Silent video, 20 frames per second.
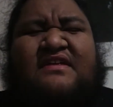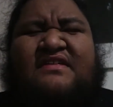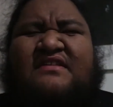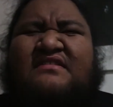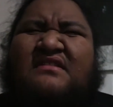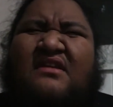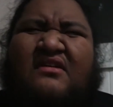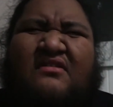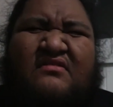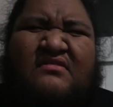I
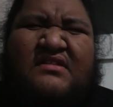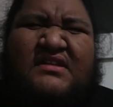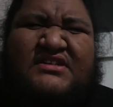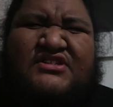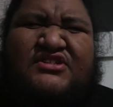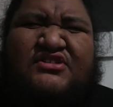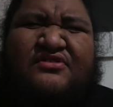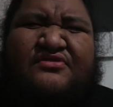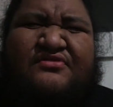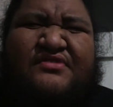think the only
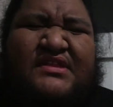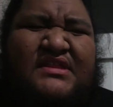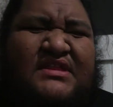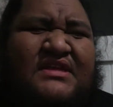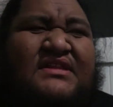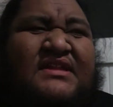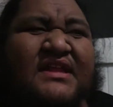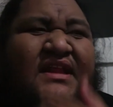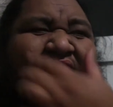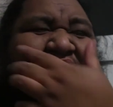sugary
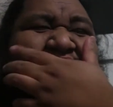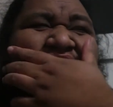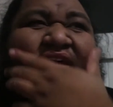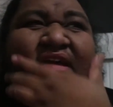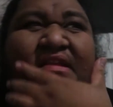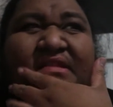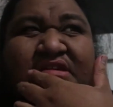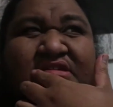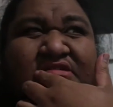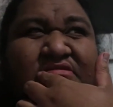thing that I've
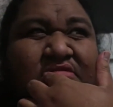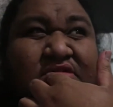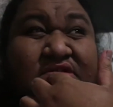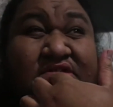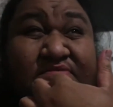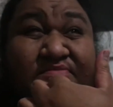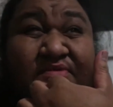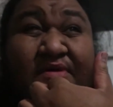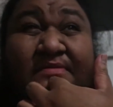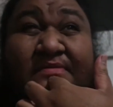had this week
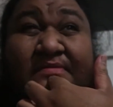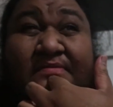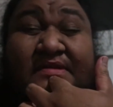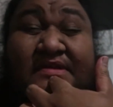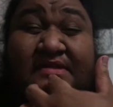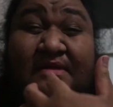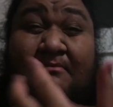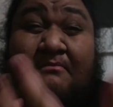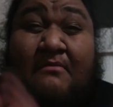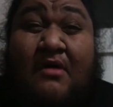is
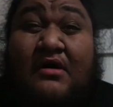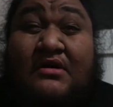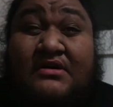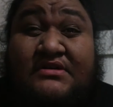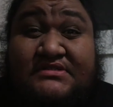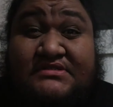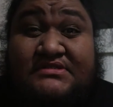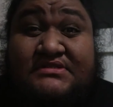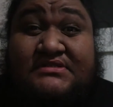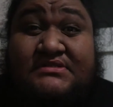probably the
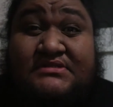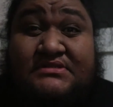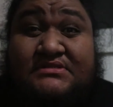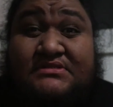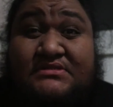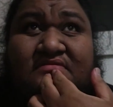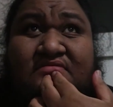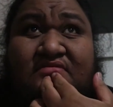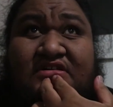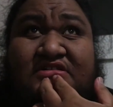mochas.
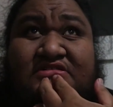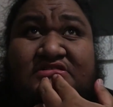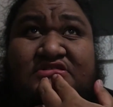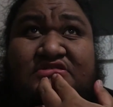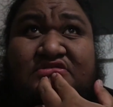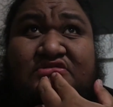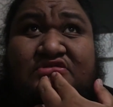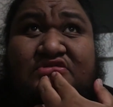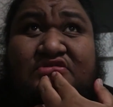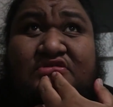What,
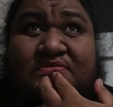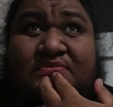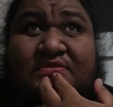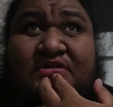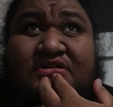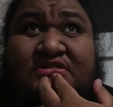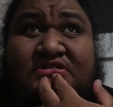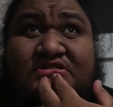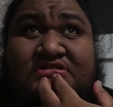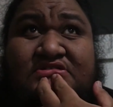2 or 3
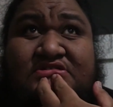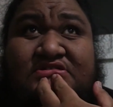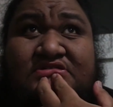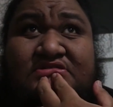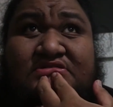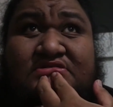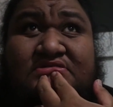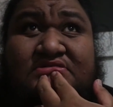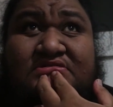mochas